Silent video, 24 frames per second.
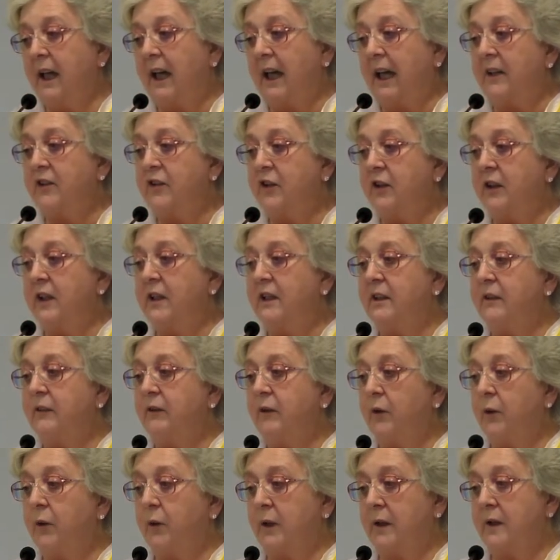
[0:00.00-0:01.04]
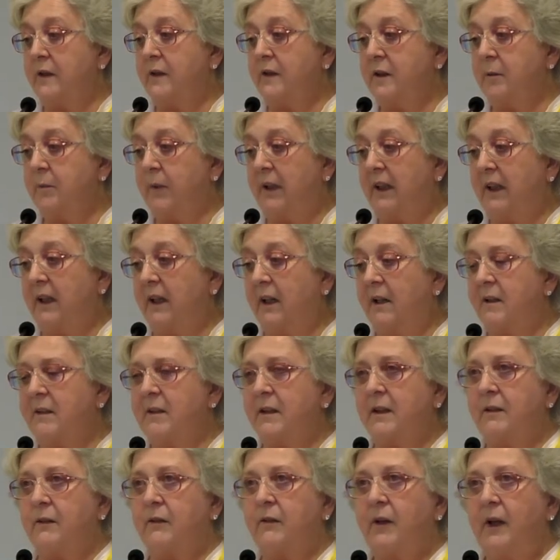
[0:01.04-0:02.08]
actually divorced
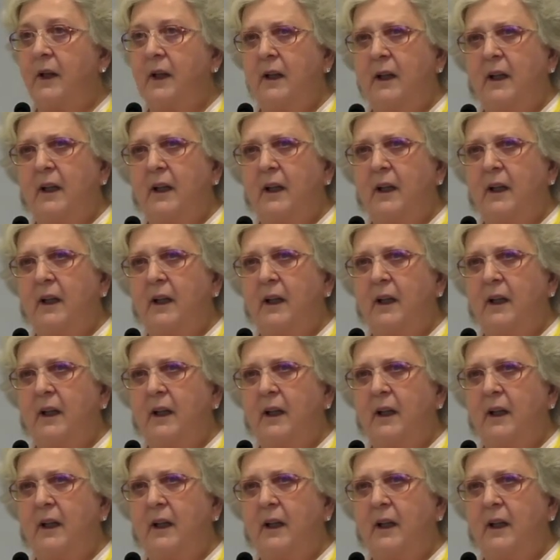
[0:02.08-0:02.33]
because of,